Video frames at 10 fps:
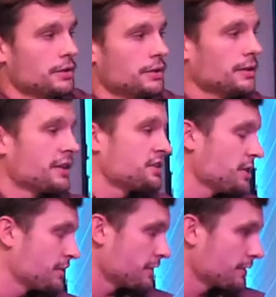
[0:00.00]
he let
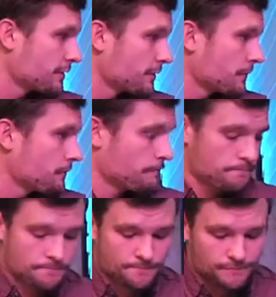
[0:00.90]
Jesus,
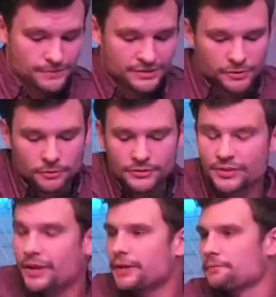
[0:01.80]
his only
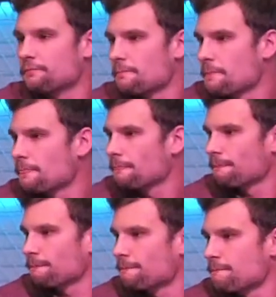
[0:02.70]
son,
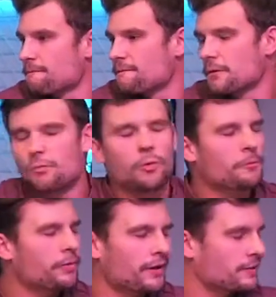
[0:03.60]
feel
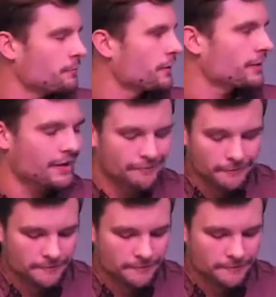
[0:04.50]
more pain than we could ever